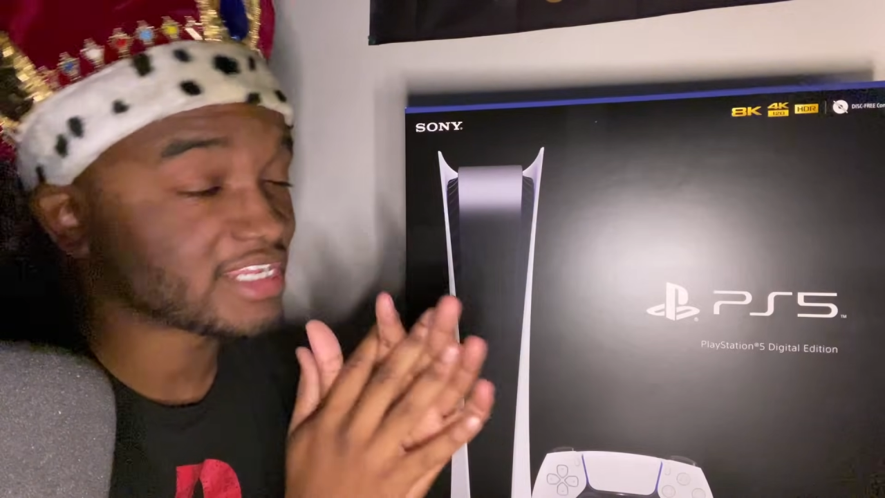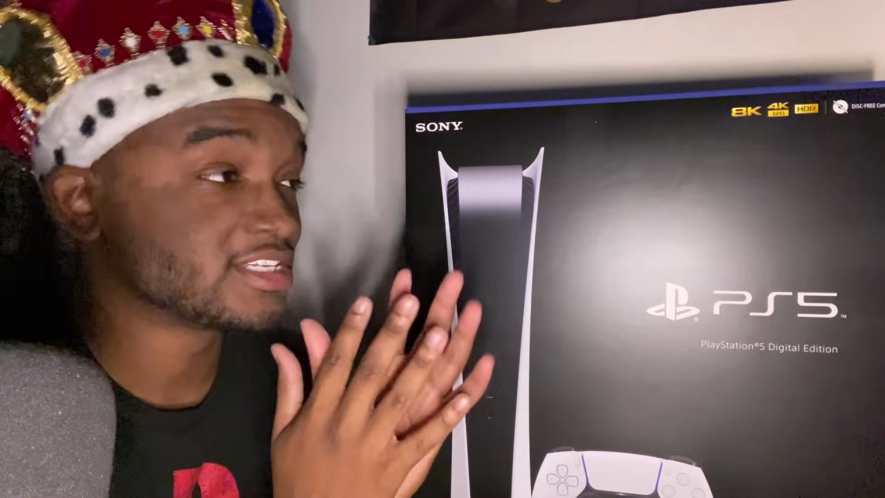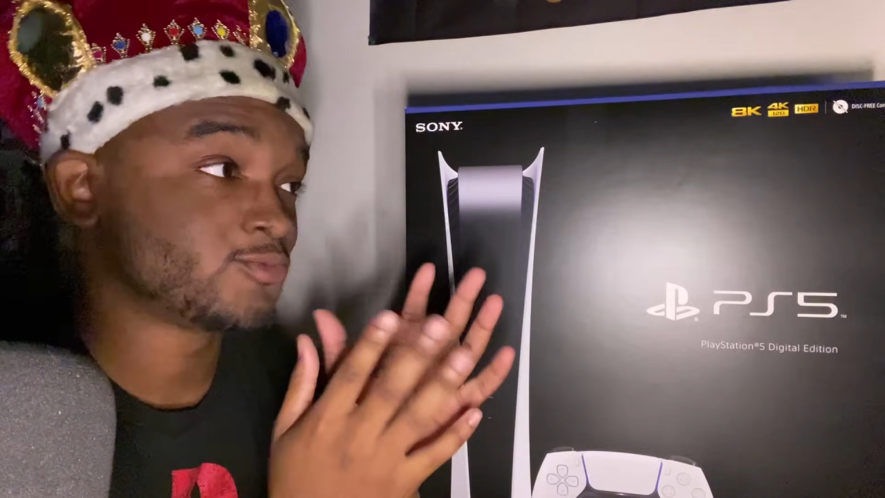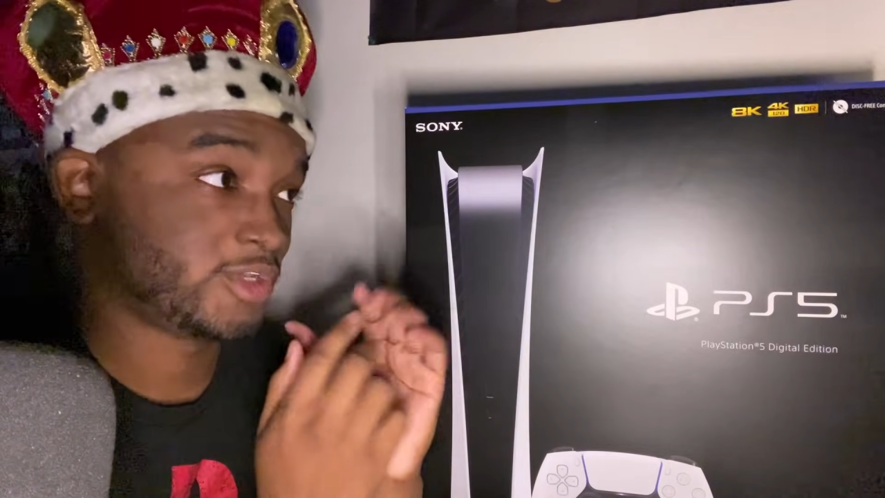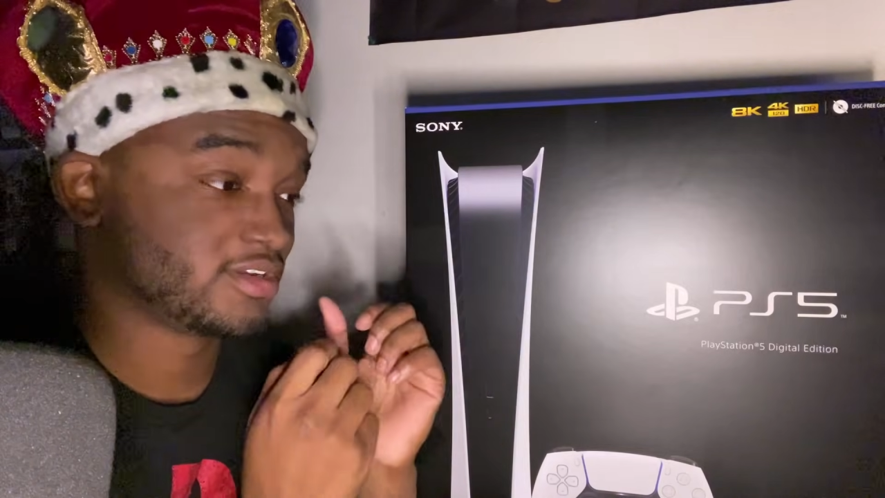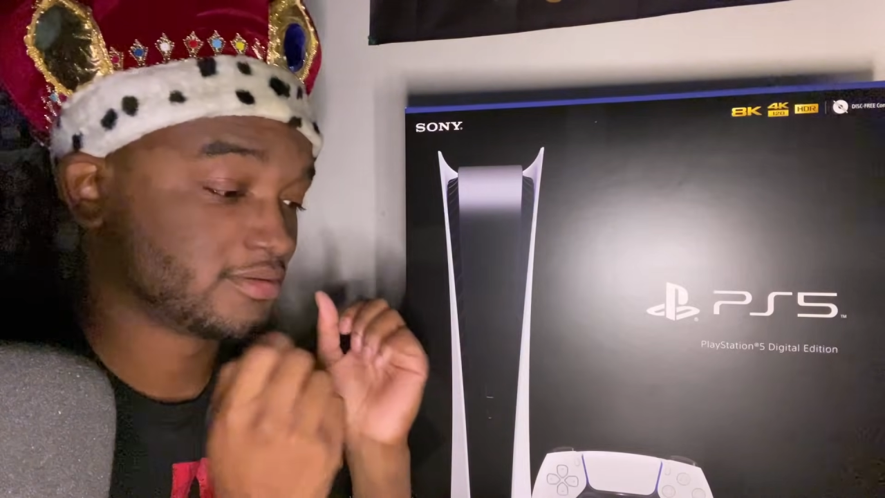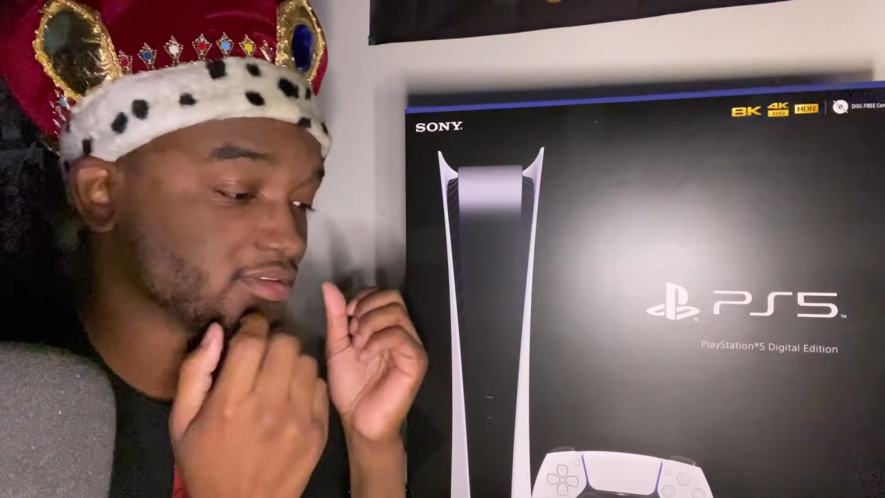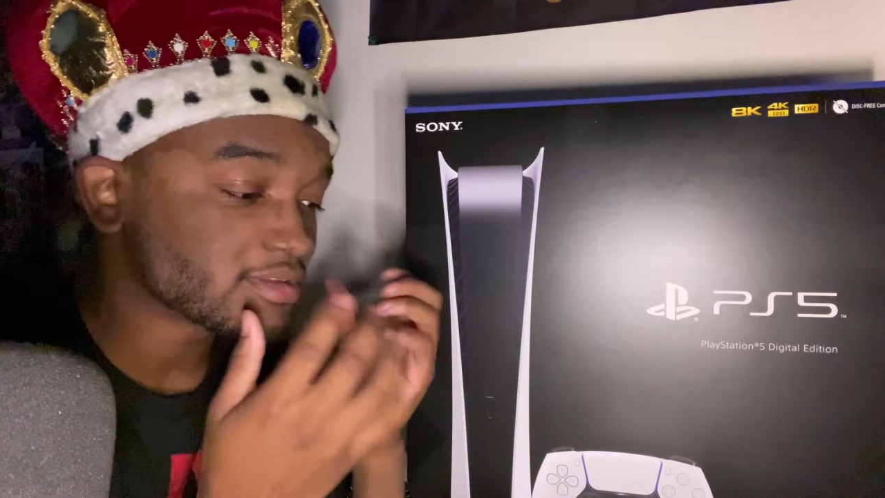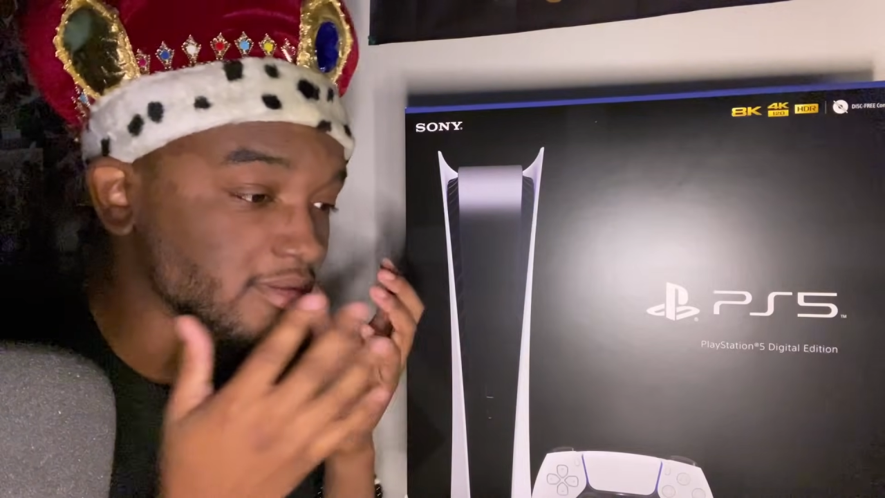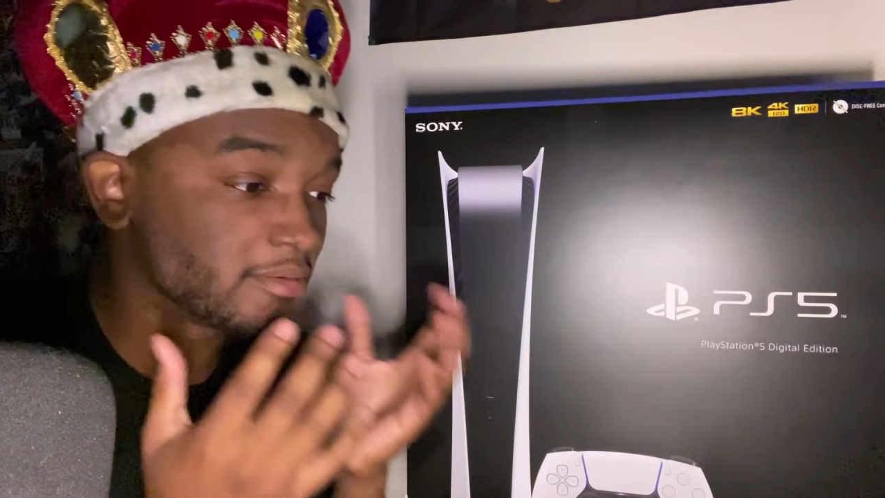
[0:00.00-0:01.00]
I just want to
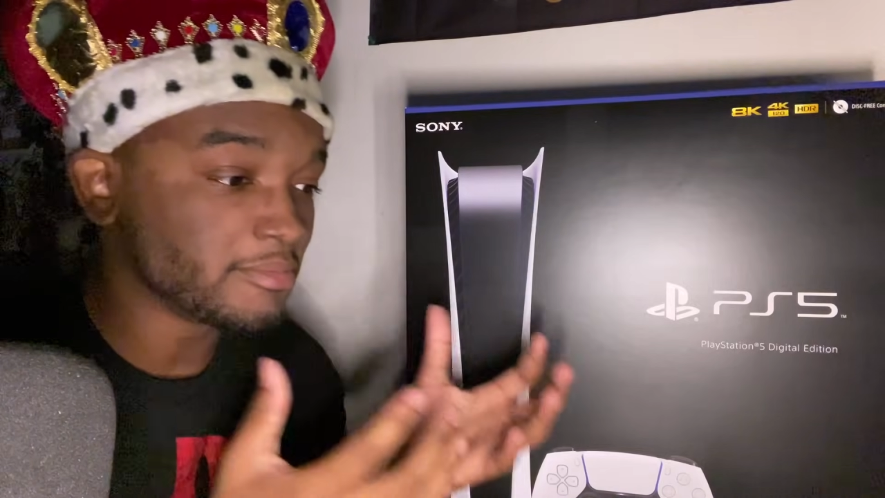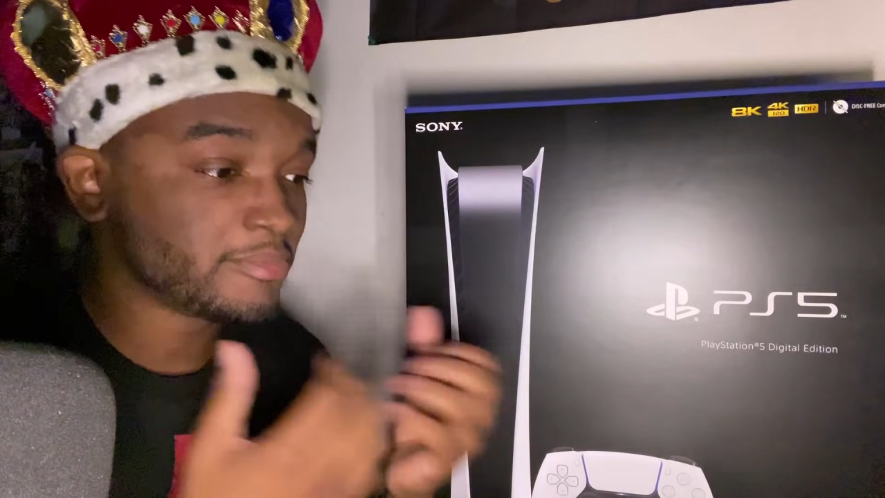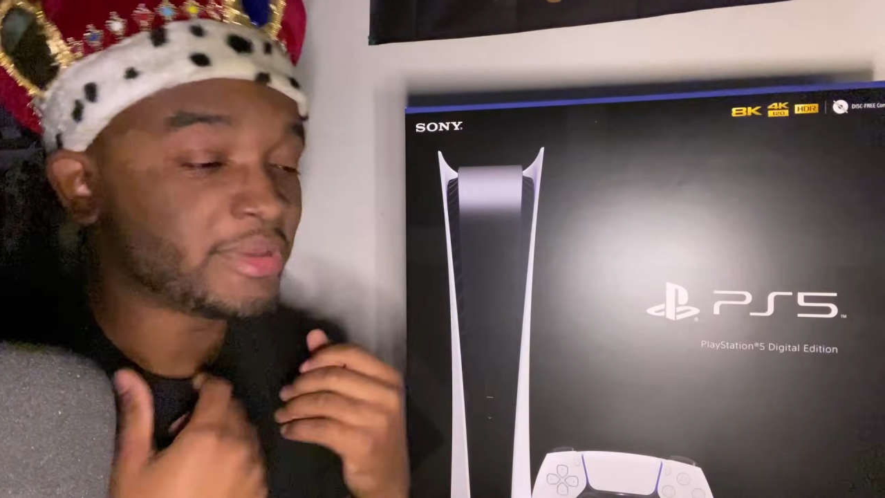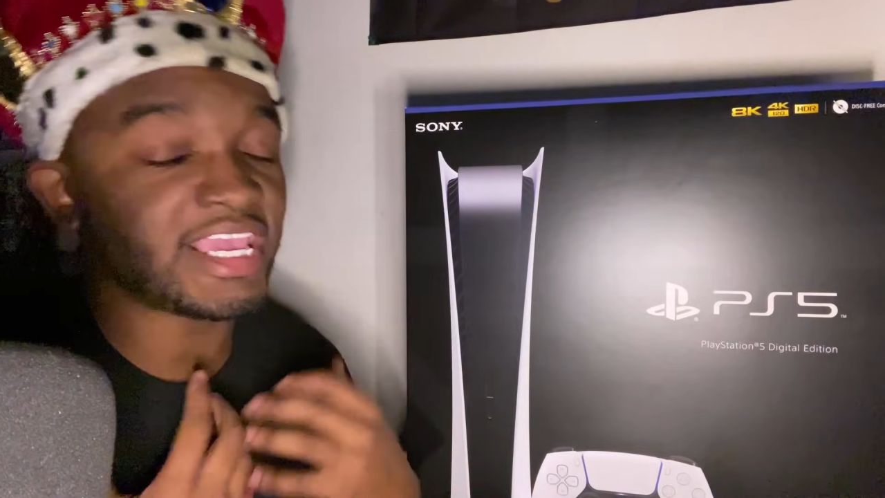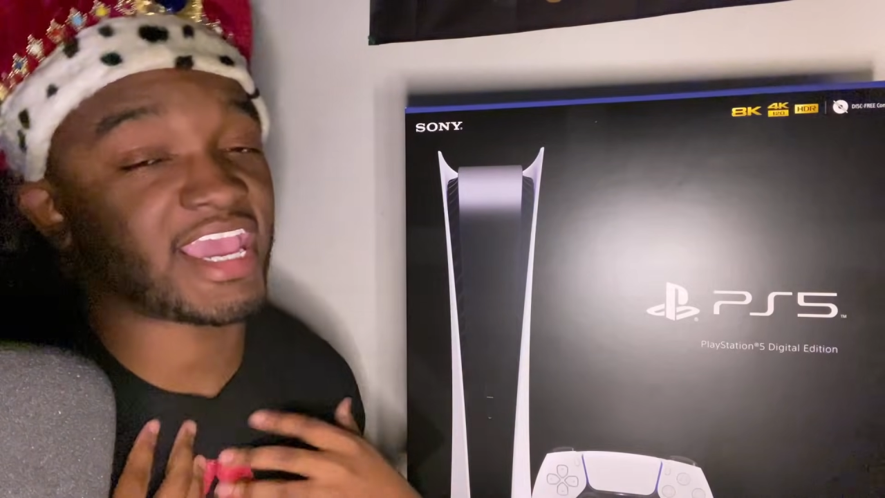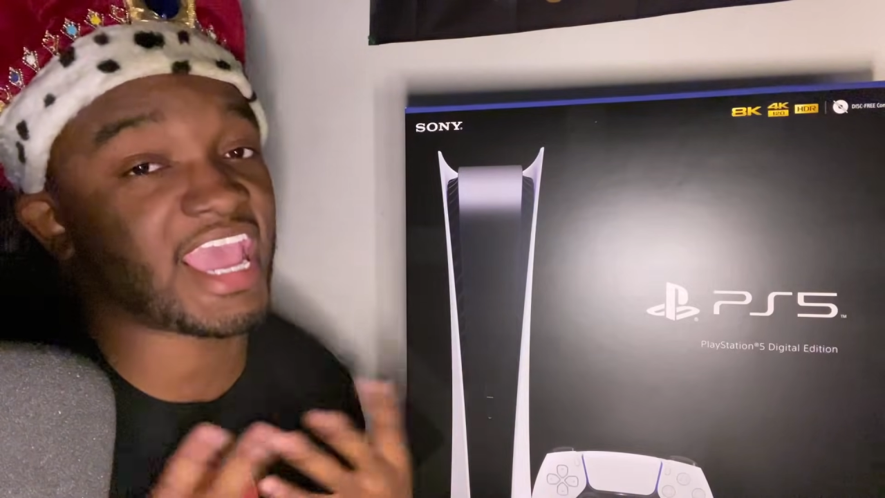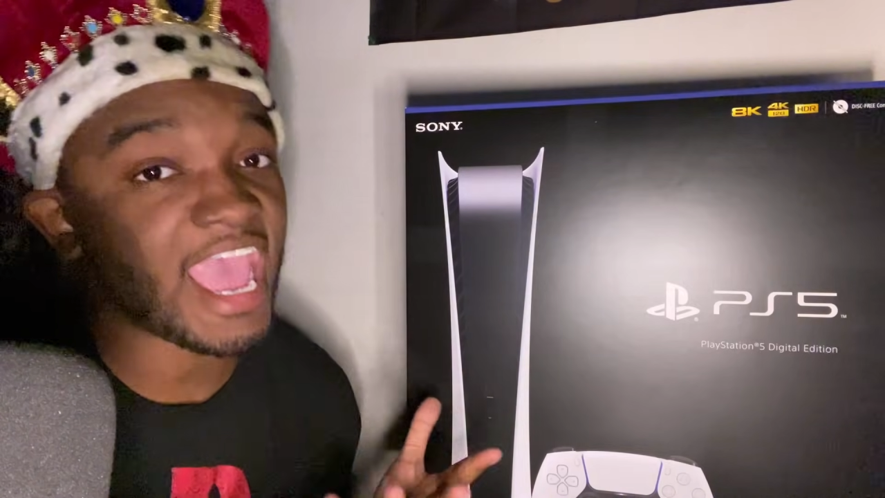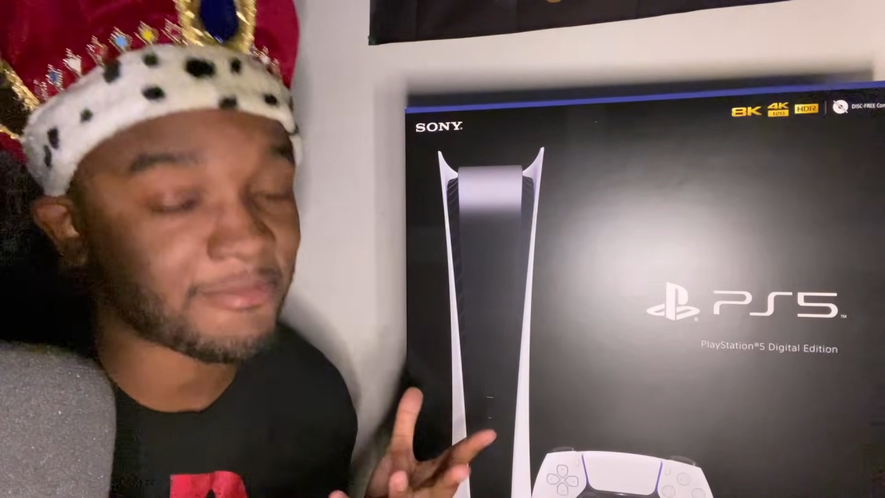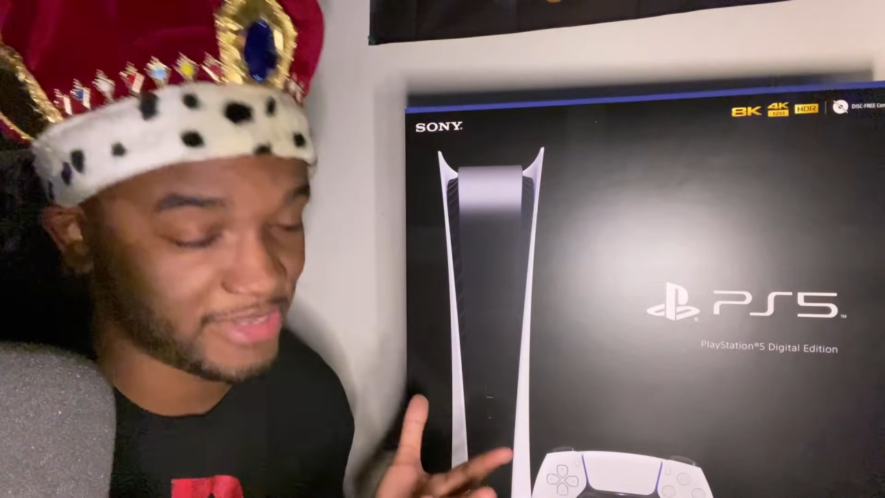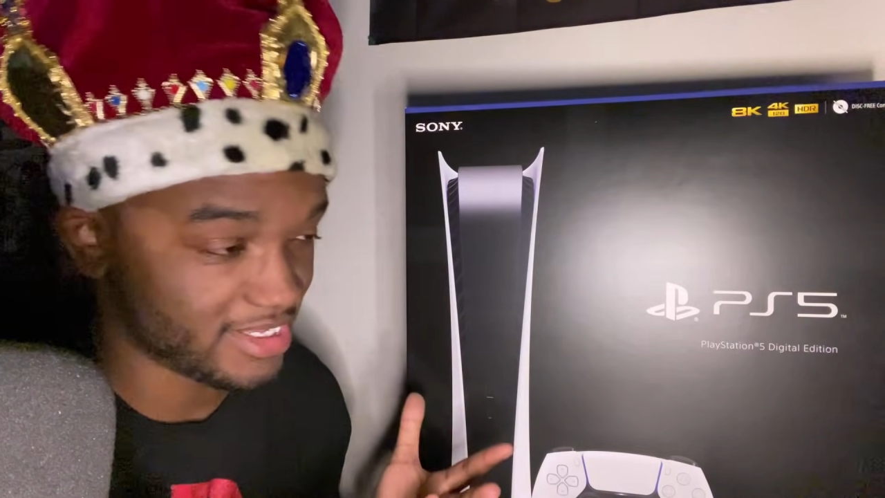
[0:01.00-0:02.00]
be
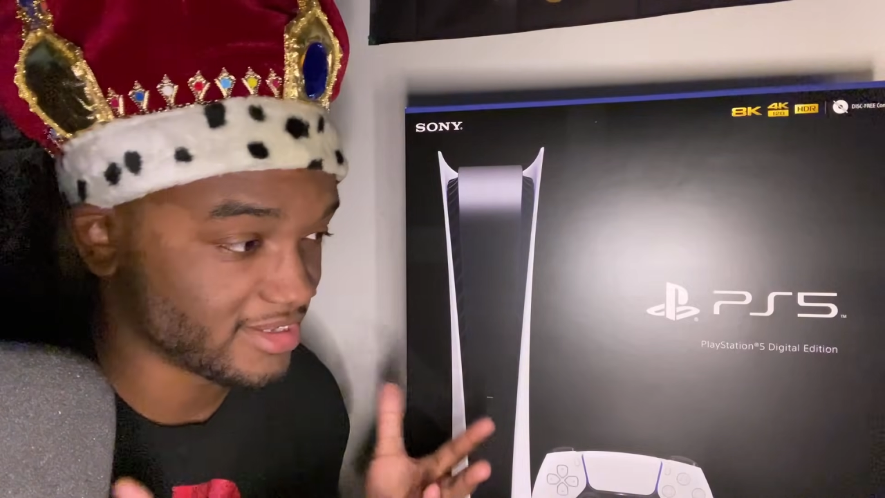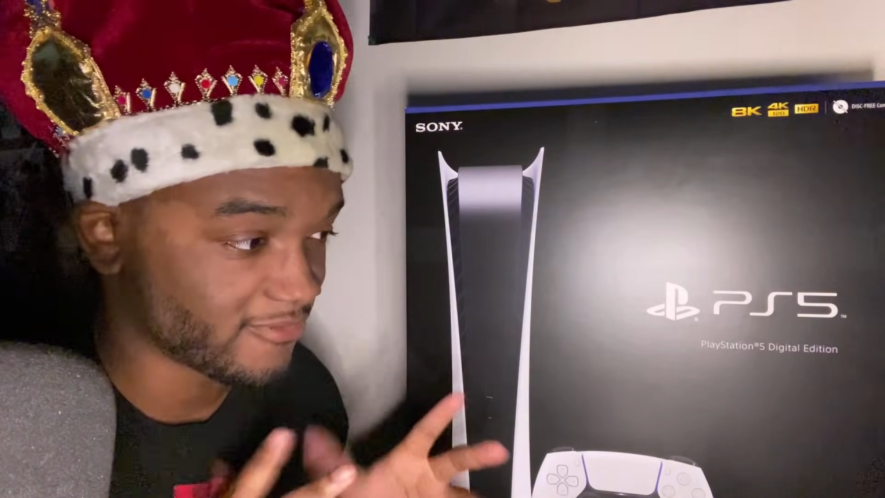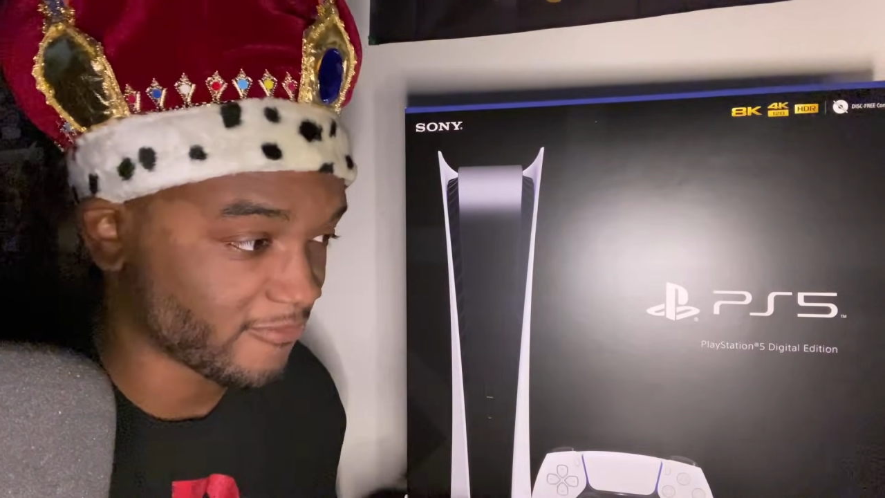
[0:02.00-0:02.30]
happy